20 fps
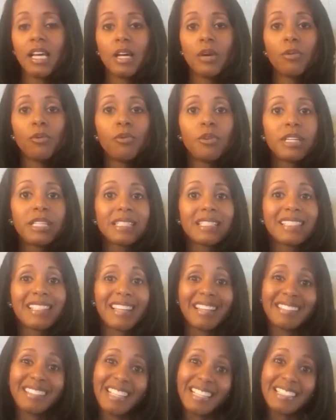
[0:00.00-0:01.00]
we
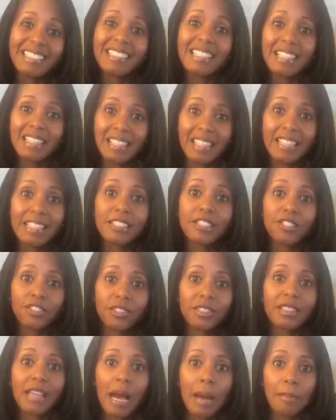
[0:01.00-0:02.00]
said nasty things to
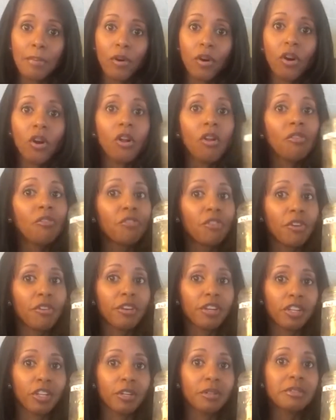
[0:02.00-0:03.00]
this apple
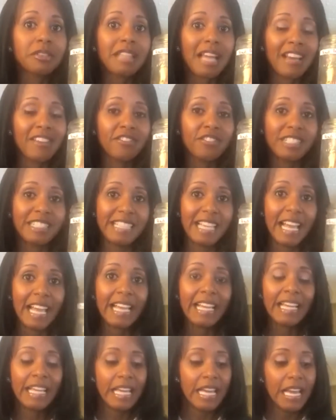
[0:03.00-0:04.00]
very close every
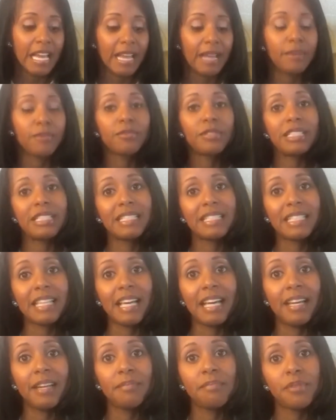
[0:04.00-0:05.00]
day, and we
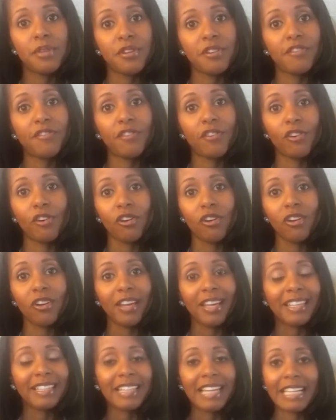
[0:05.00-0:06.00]
said
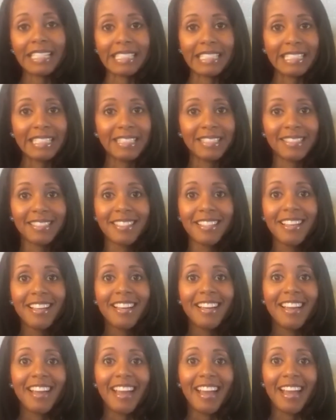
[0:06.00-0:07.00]
beautiful, enlightened,
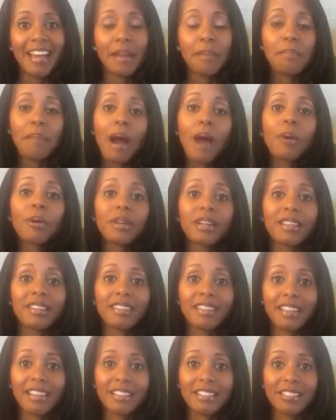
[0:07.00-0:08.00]
and
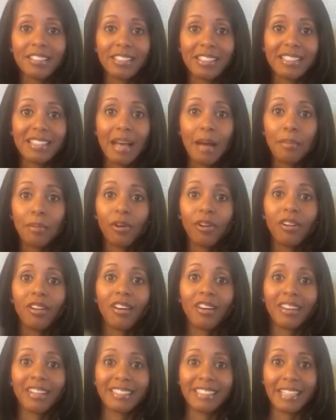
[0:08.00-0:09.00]
empowering things to this
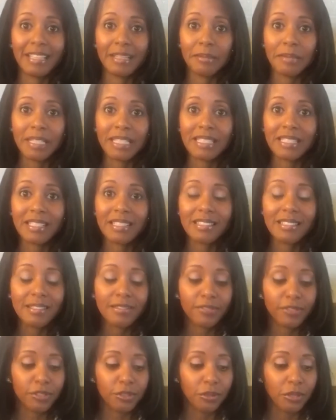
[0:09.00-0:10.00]
apple on a daily basis
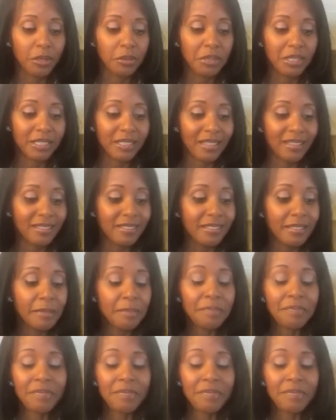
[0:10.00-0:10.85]
for 21 days.